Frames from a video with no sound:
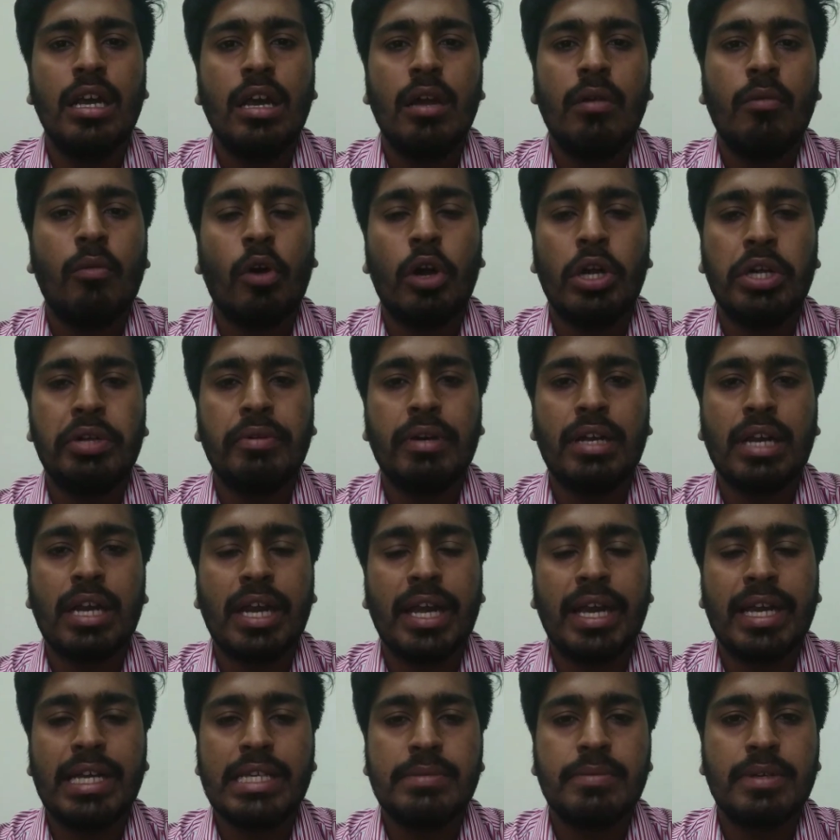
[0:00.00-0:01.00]
Whatever
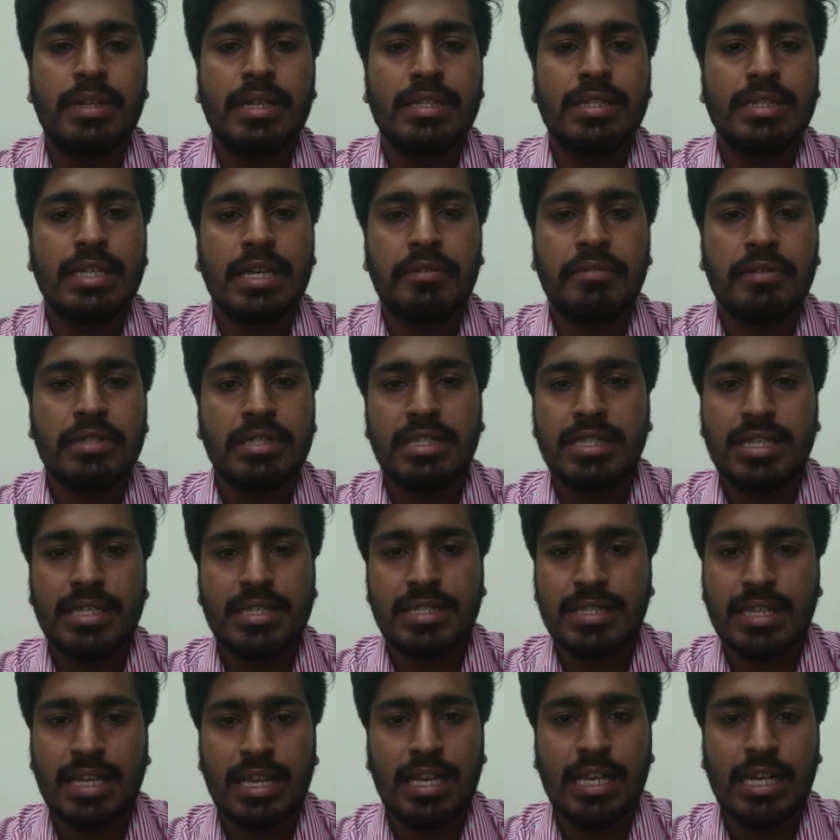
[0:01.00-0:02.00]
I experienced, I was
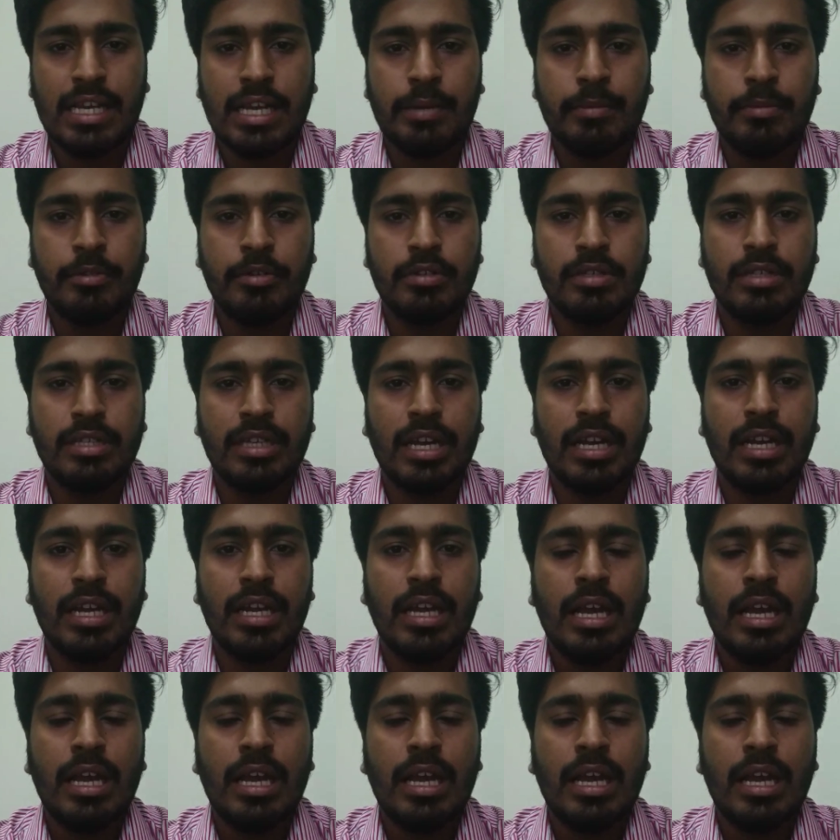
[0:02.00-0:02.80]
just telling about that.